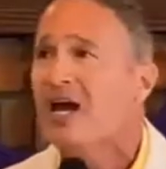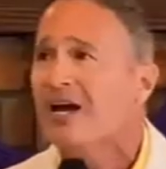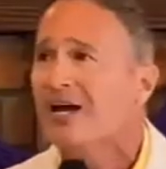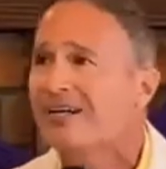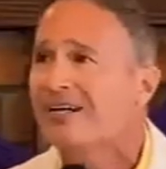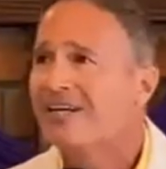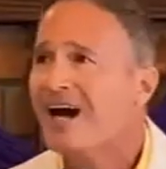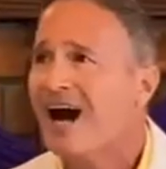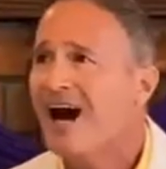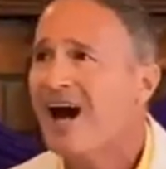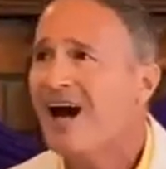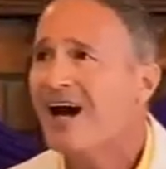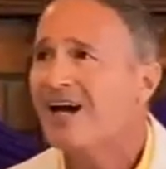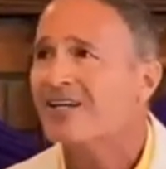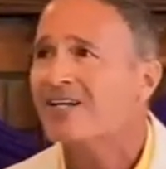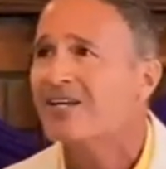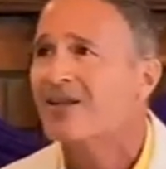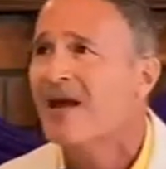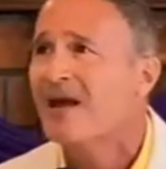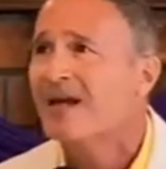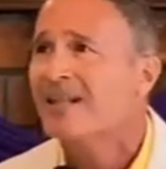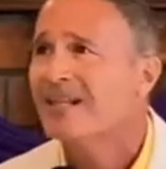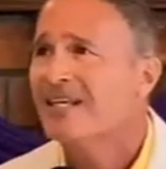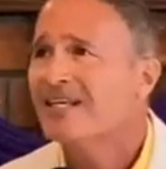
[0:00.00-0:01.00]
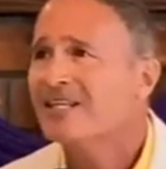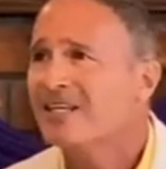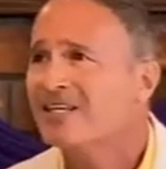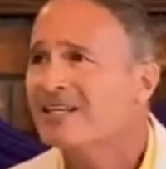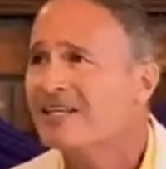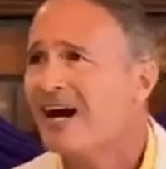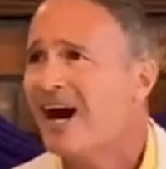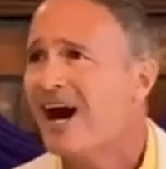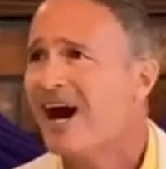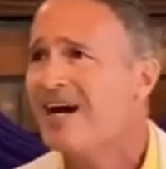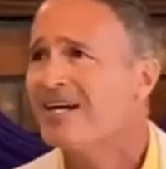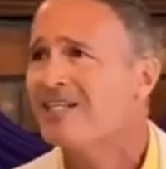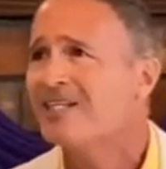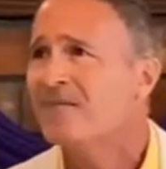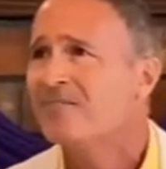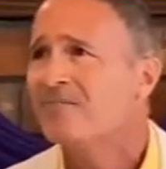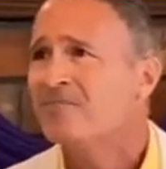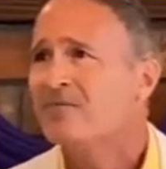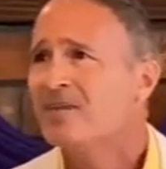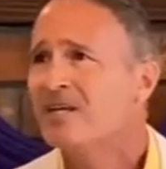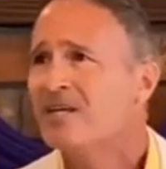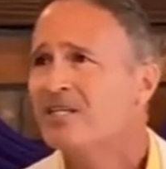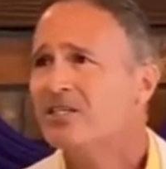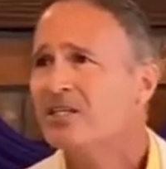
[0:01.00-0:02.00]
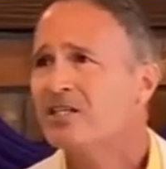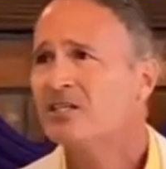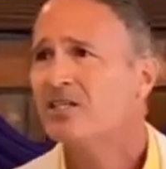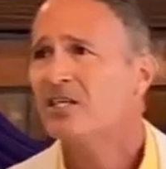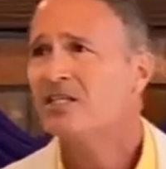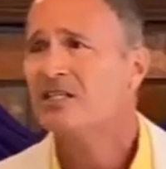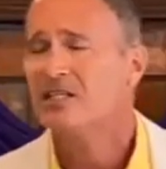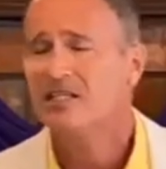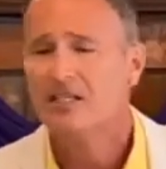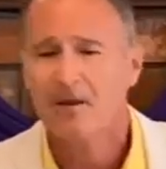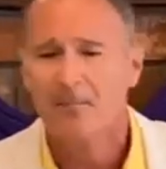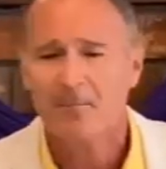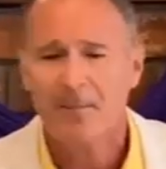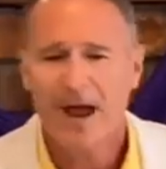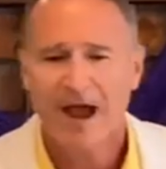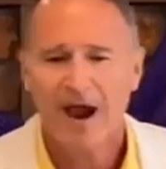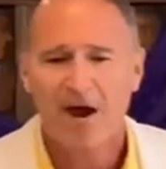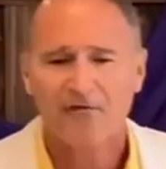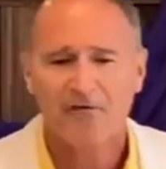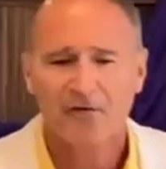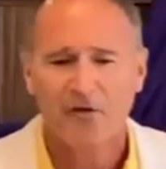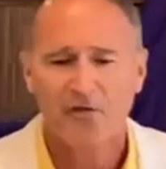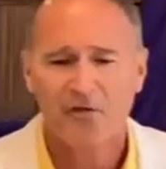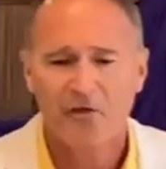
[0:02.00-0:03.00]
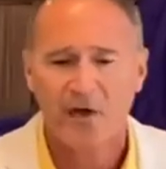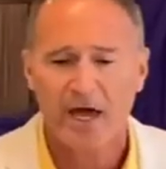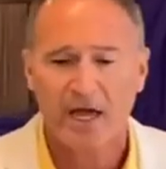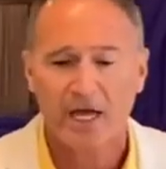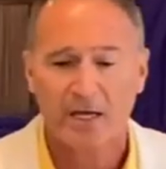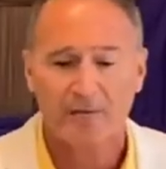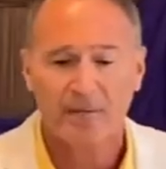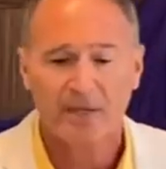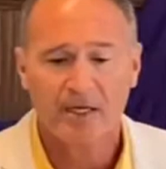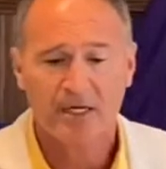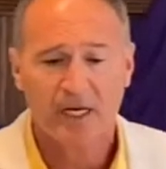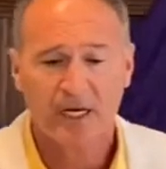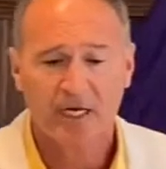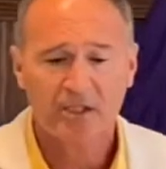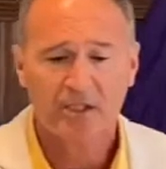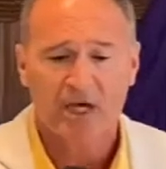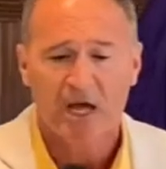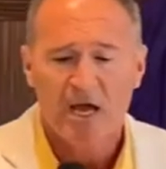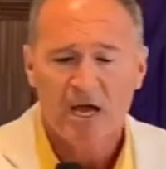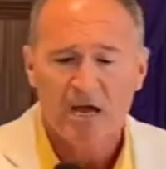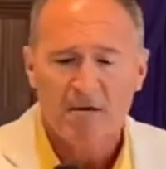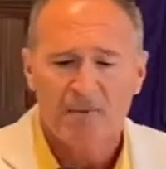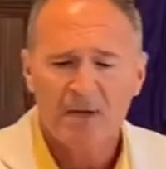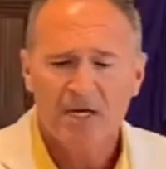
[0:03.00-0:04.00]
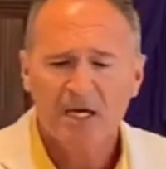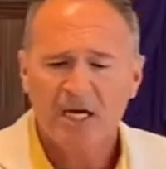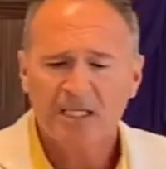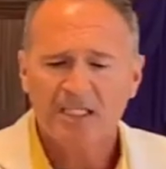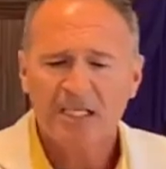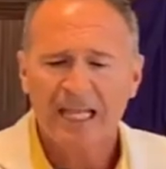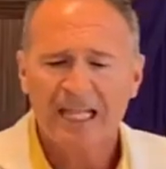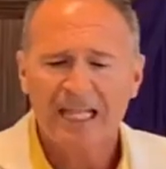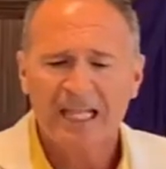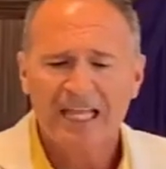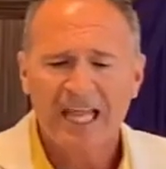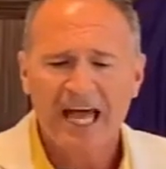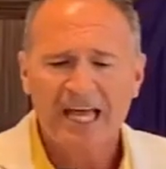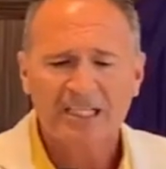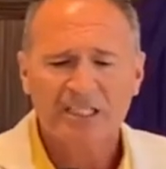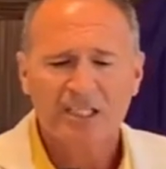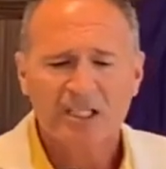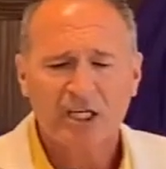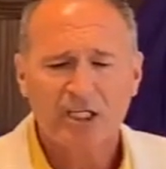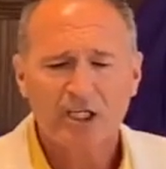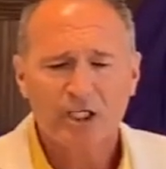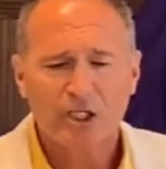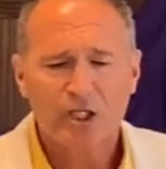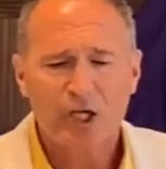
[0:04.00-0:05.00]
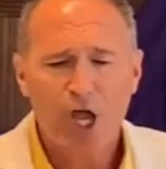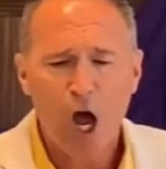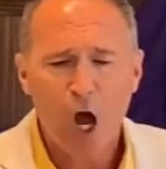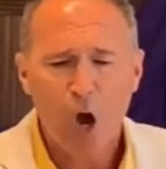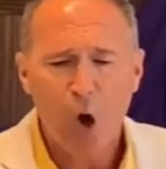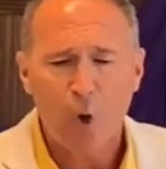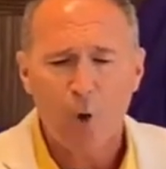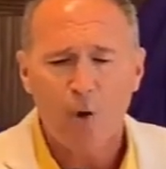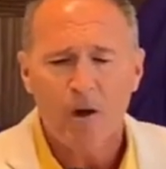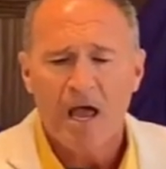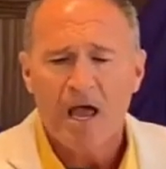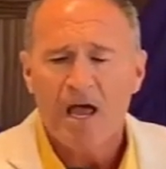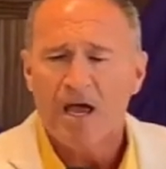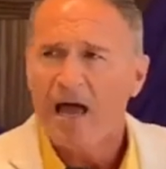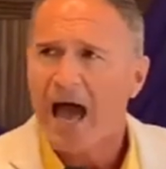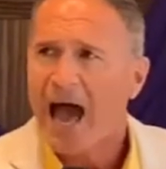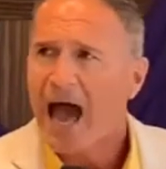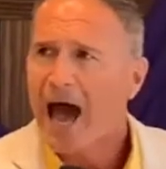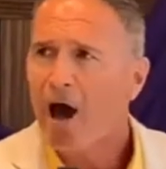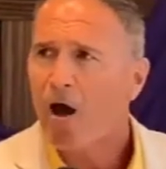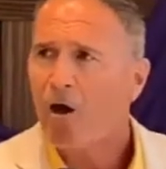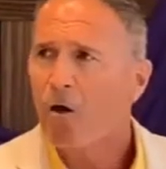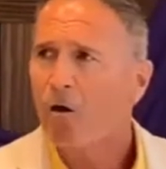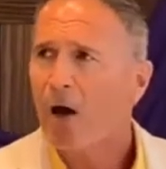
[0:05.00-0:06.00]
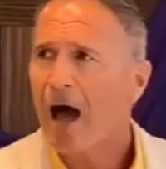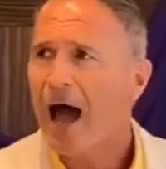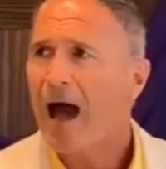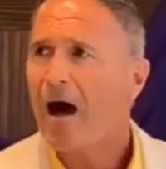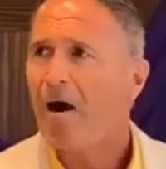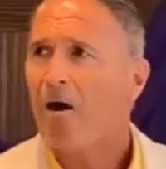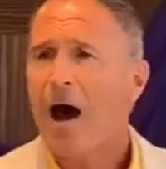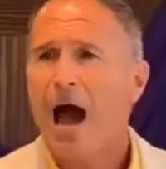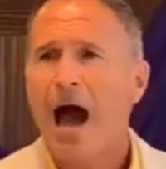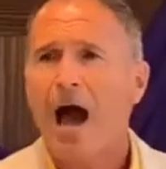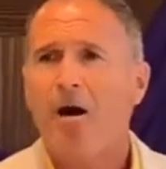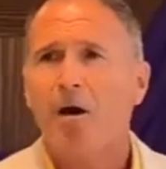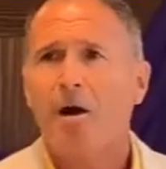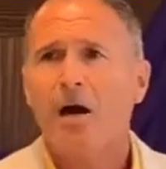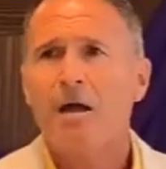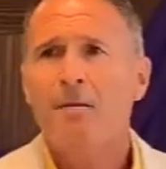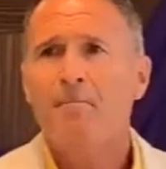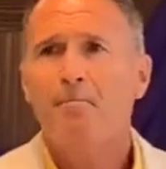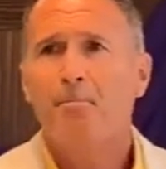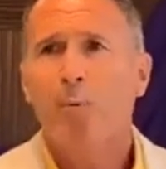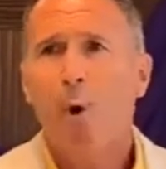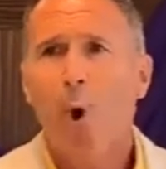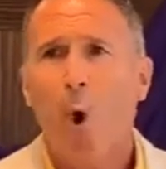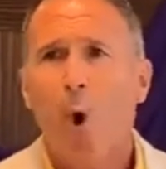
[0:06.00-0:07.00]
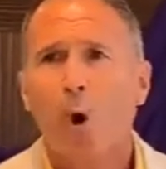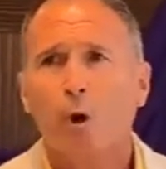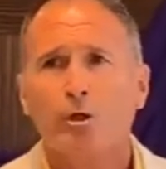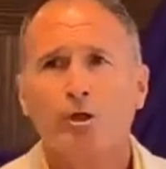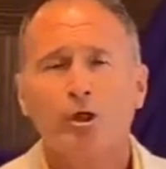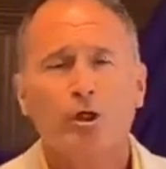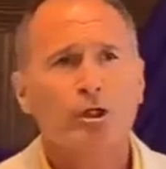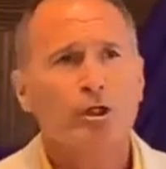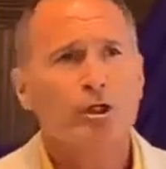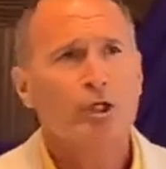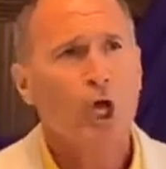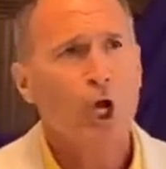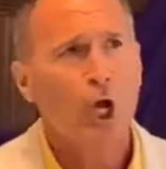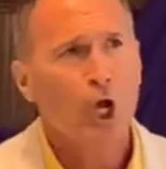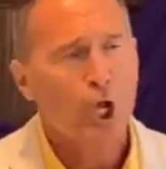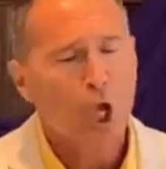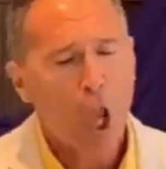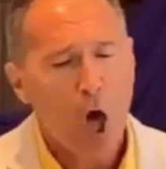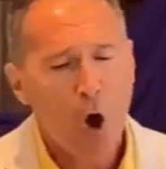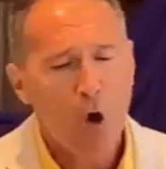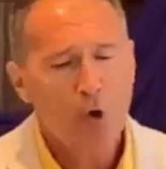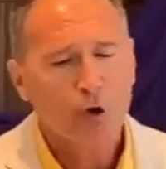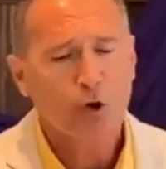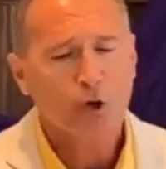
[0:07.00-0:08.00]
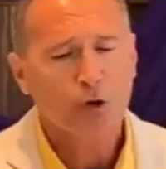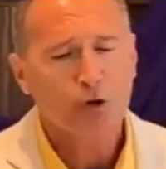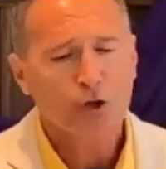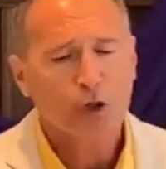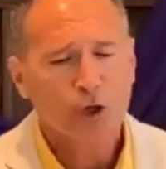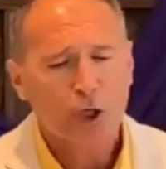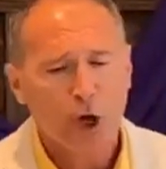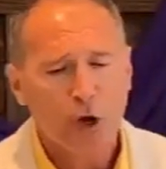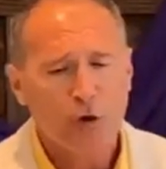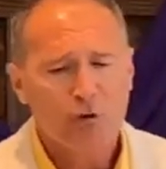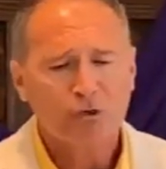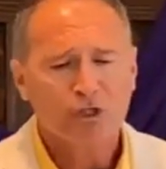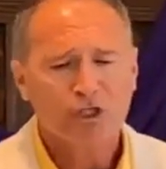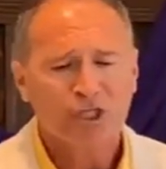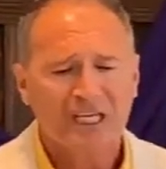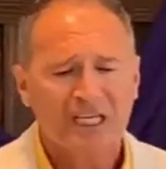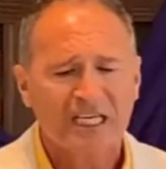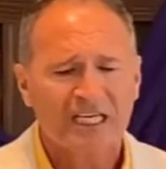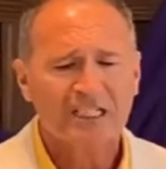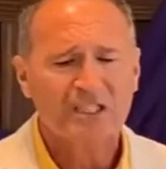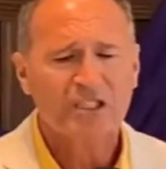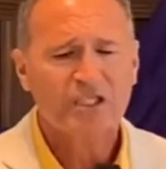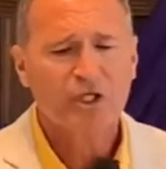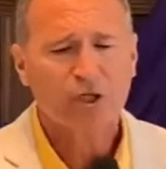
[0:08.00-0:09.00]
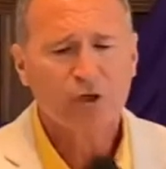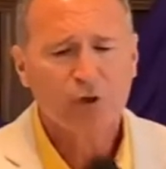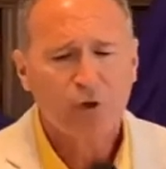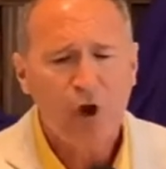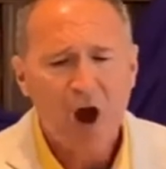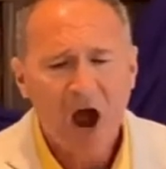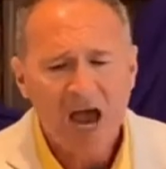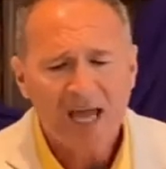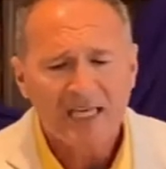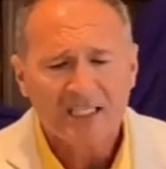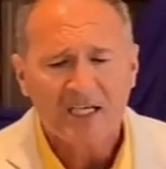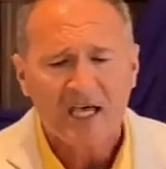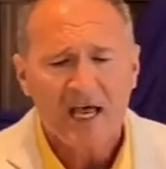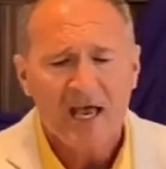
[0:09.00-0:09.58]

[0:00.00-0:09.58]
Gosh, listen, guys, this is just a powerful thing because, because it lets us know how, how, how important the local church is to Christ.